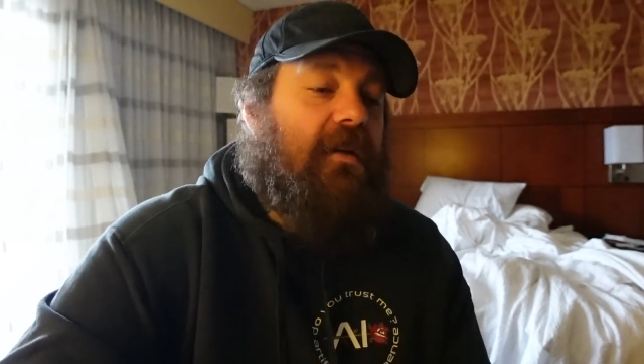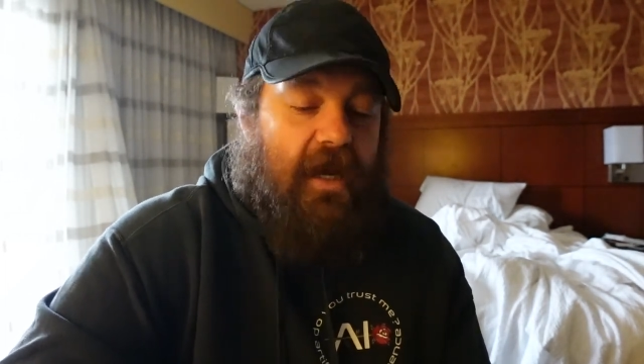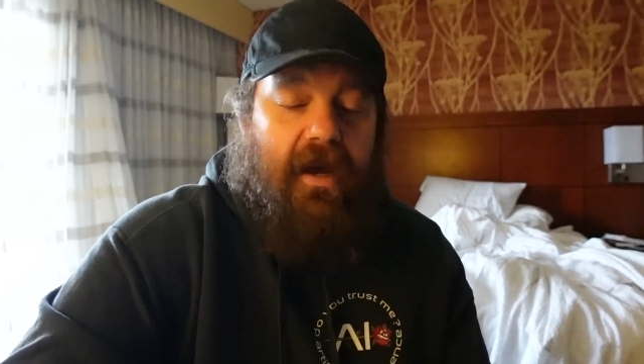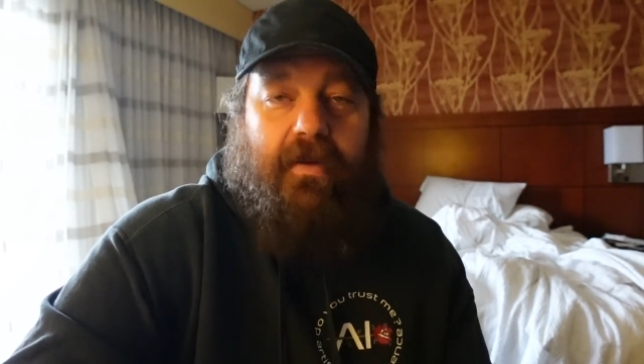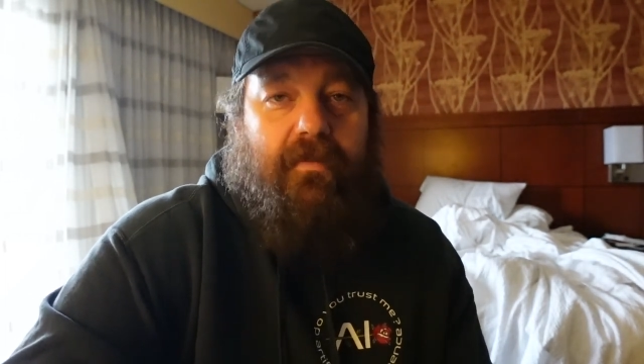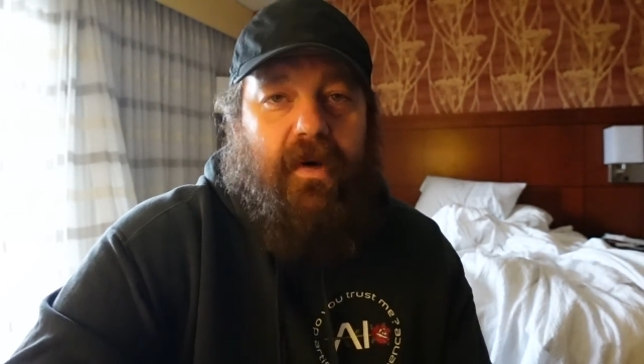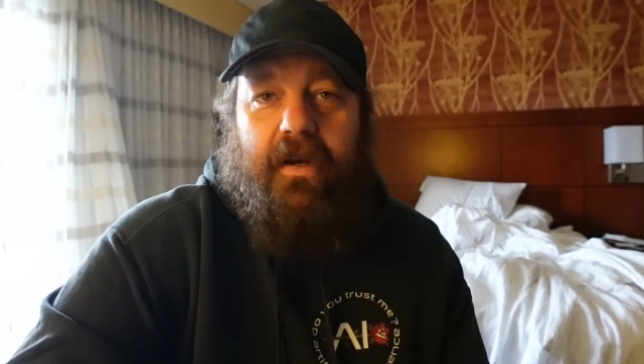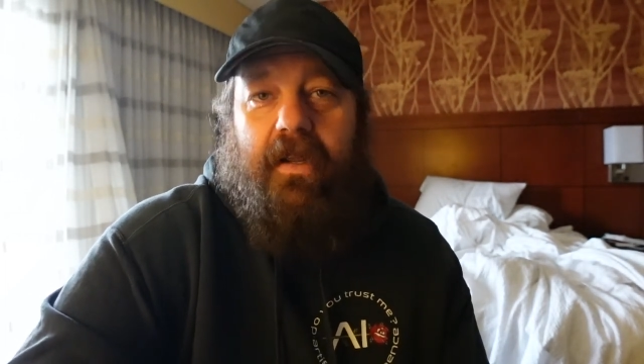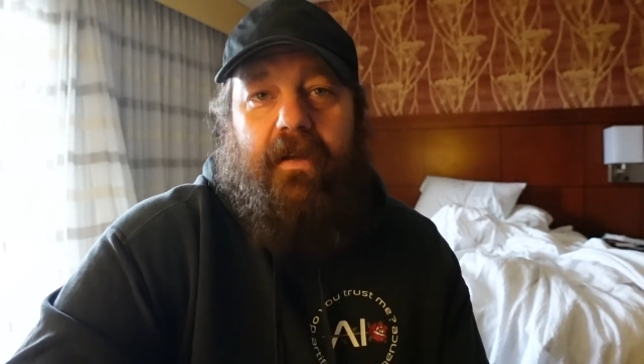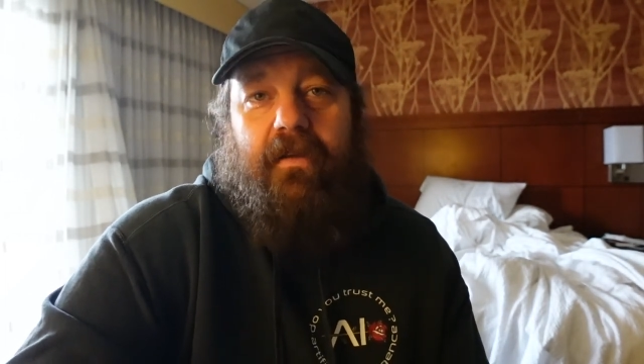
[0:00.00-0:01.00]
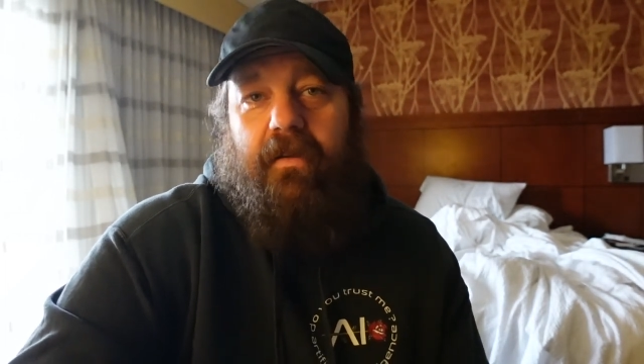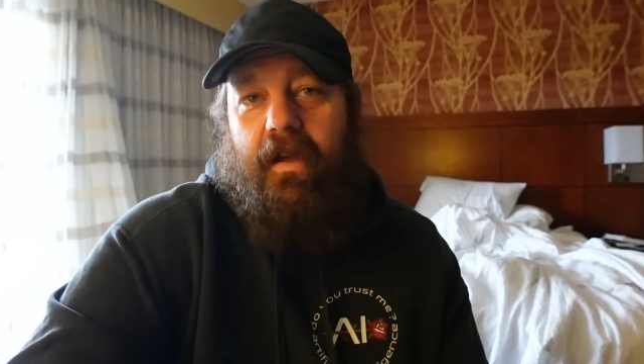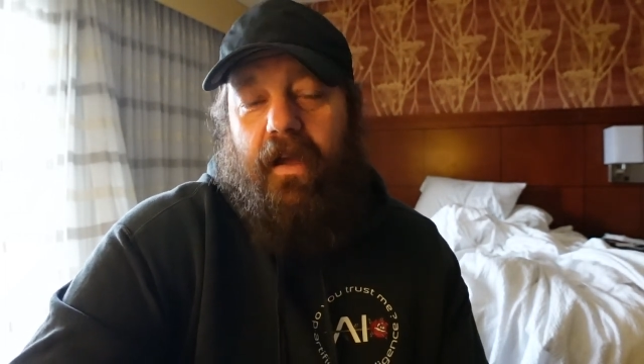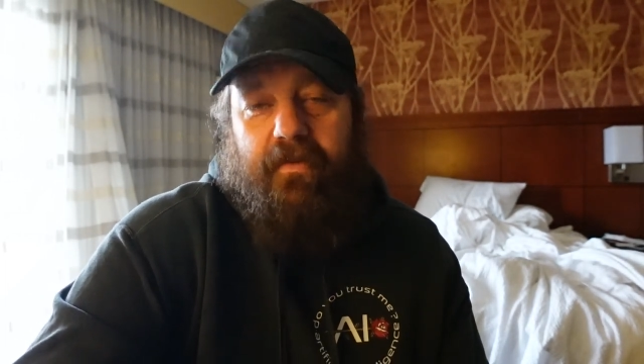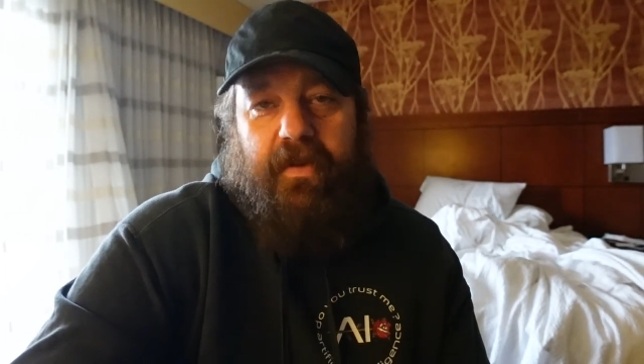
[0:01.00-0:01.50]
time, money,
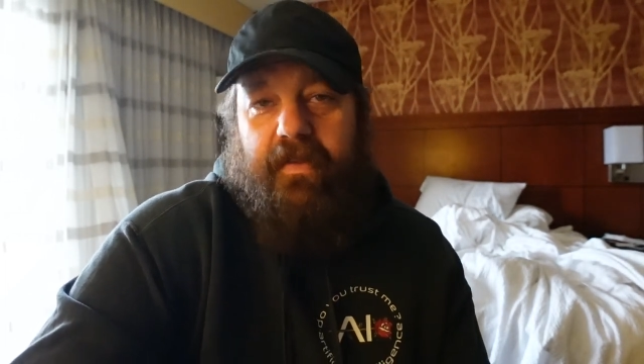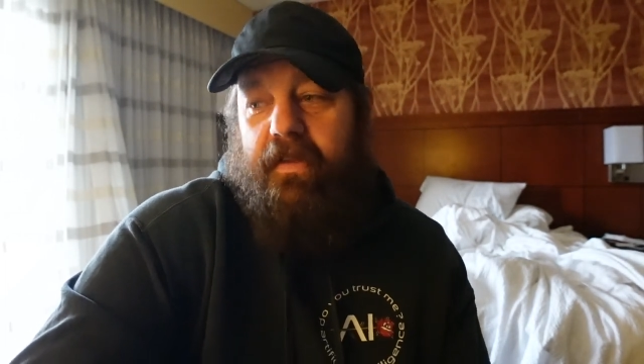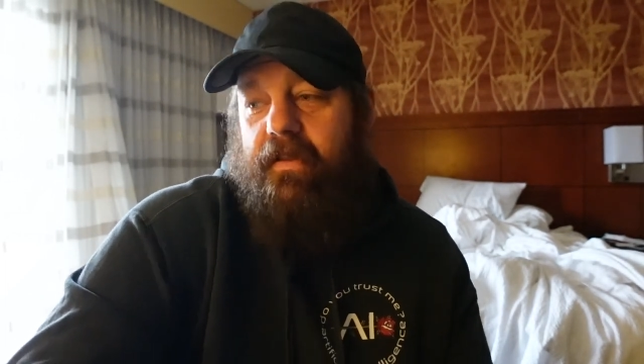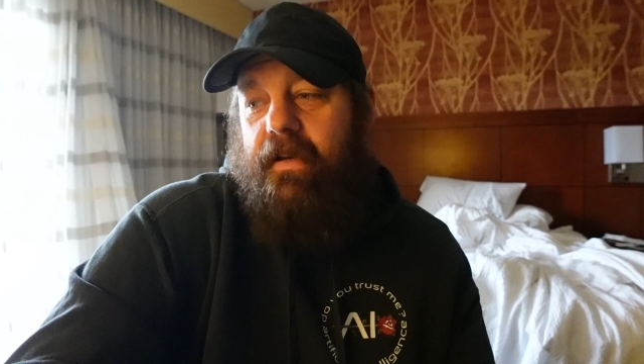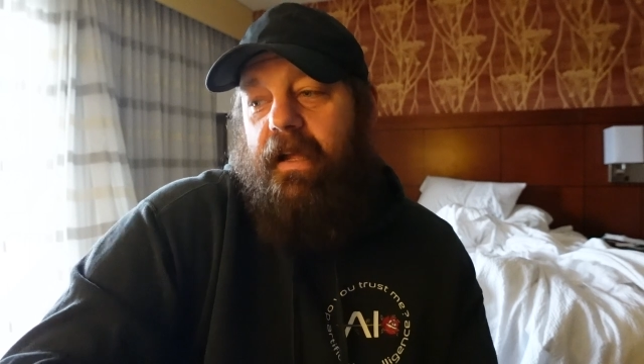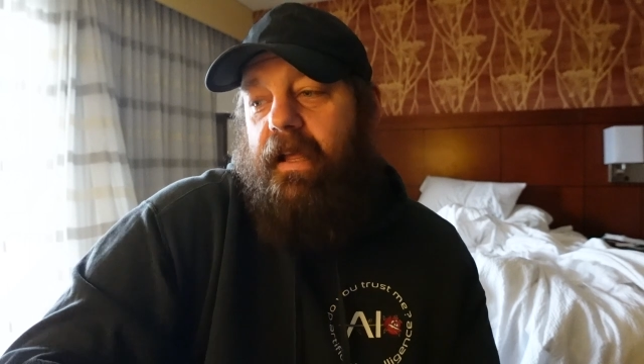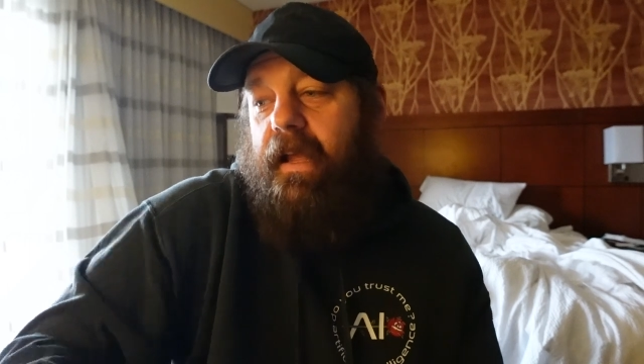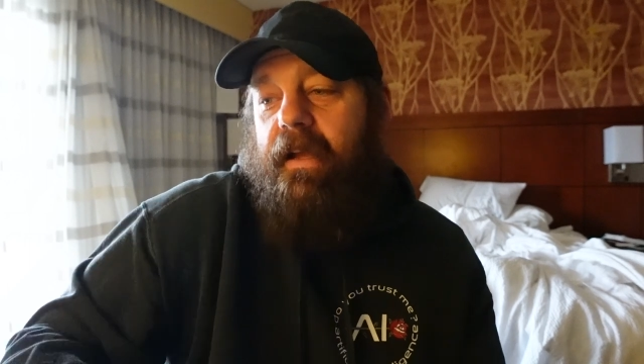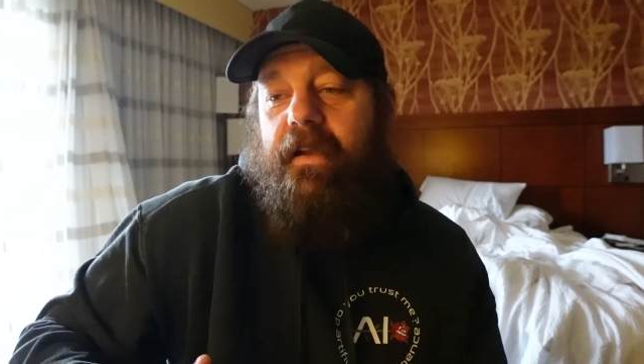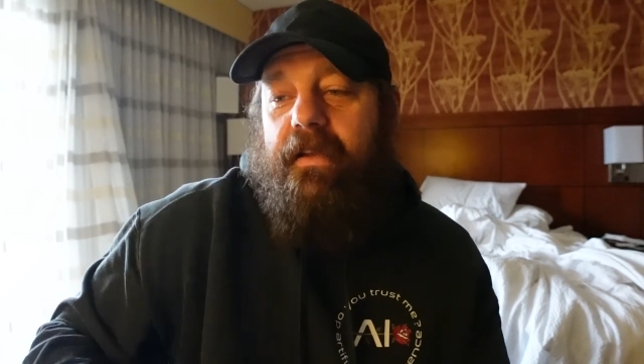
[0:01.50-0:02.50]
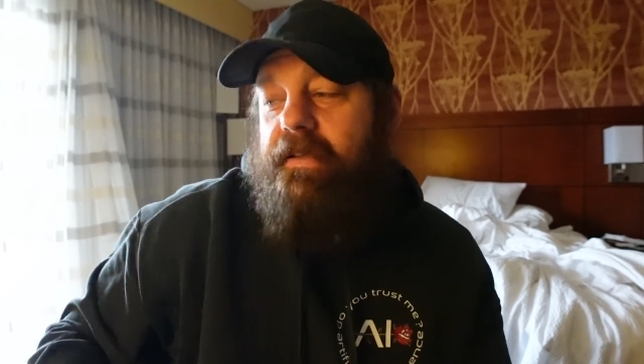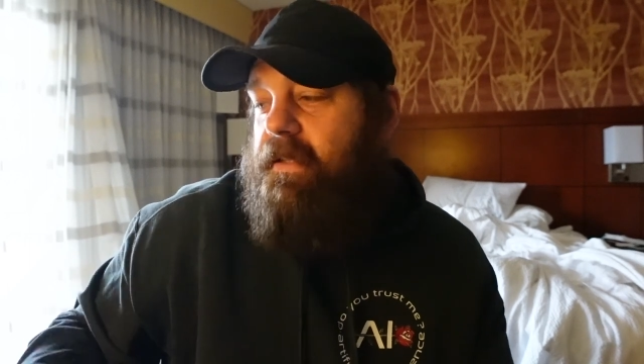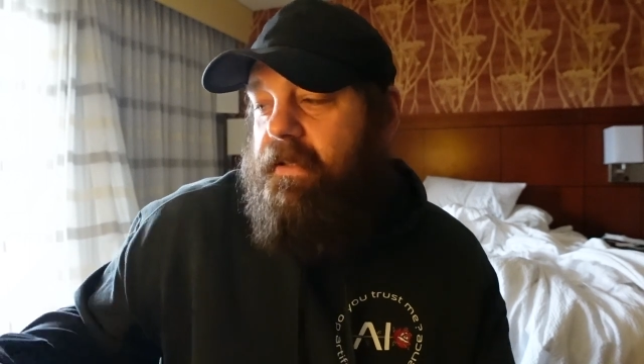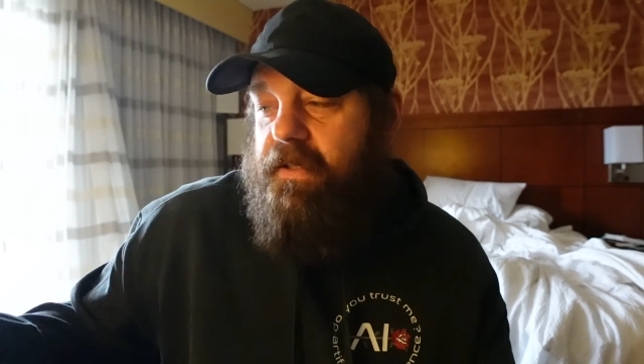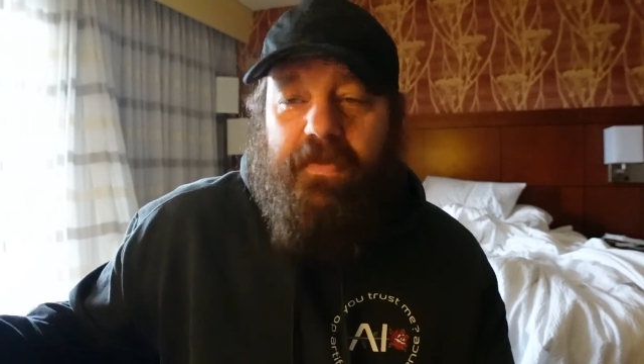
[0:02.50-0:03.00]
everything that I can
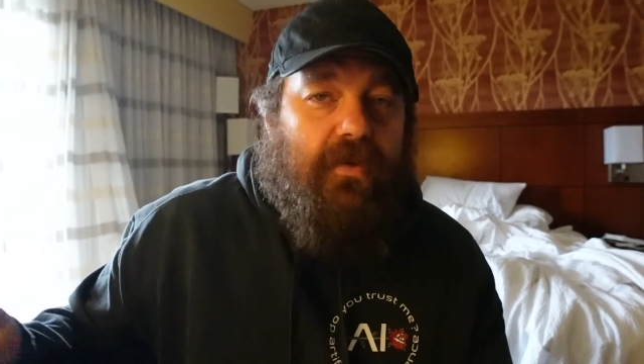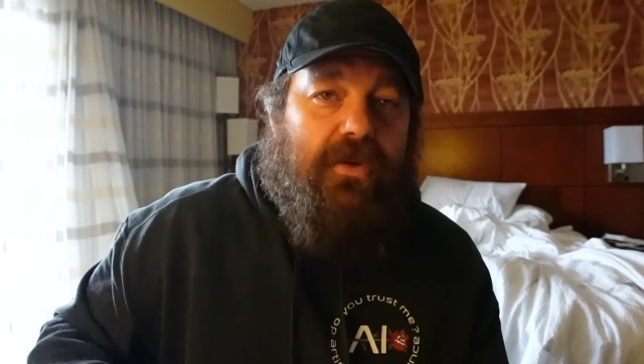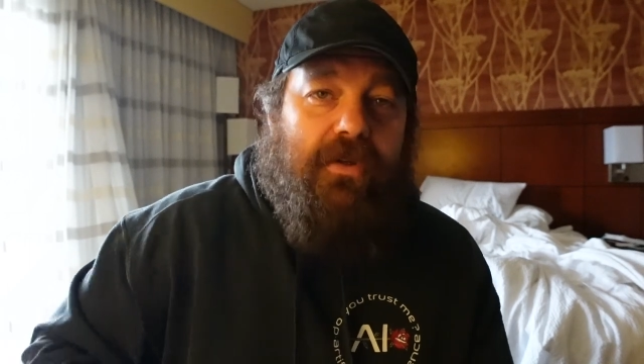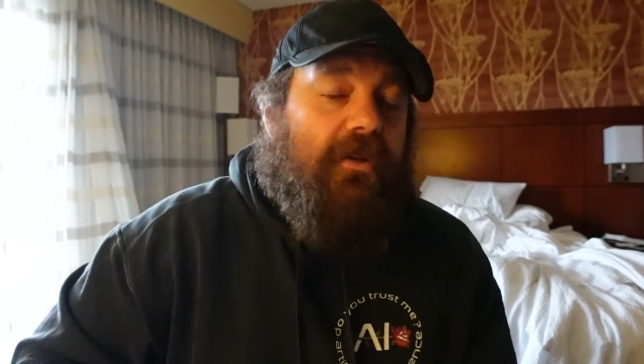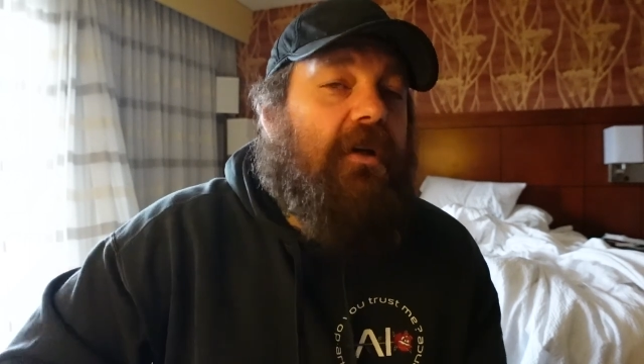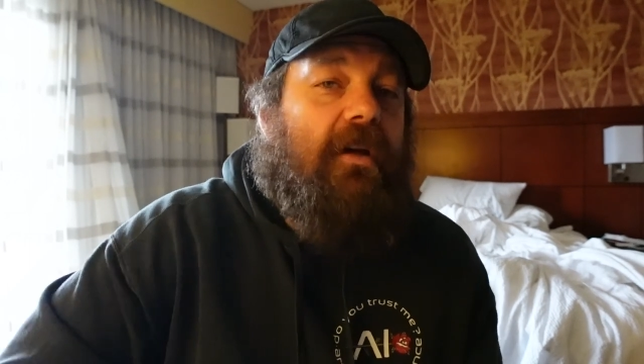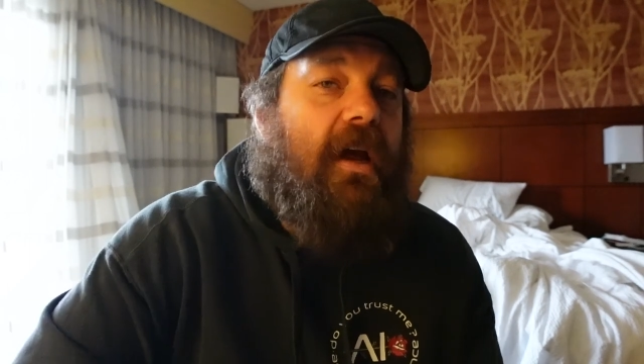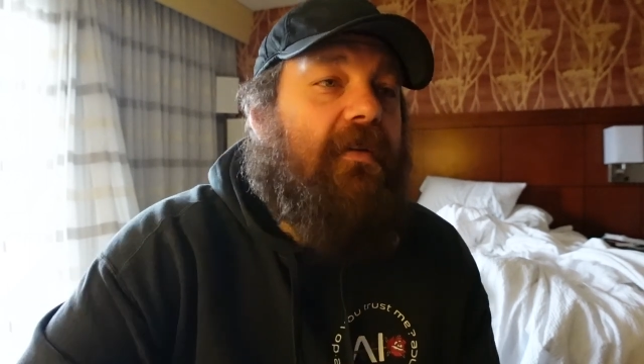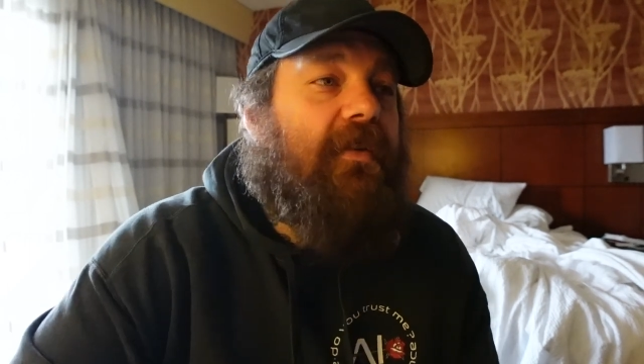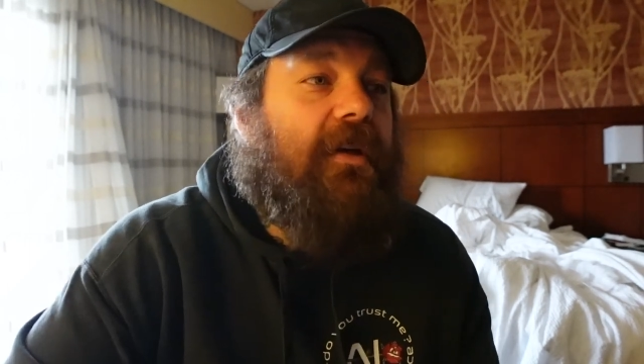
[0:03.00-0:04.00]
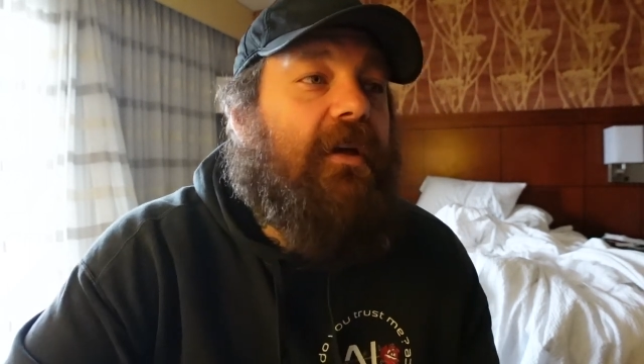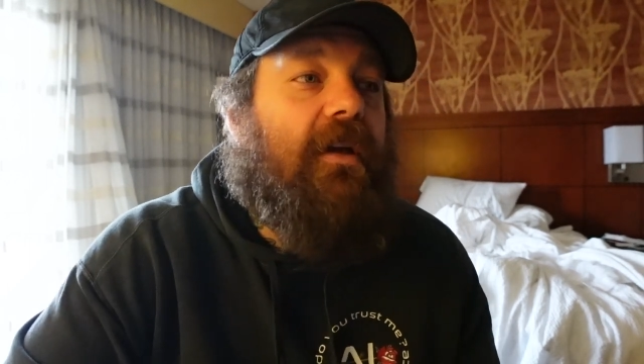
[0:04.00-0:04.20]
into his future and having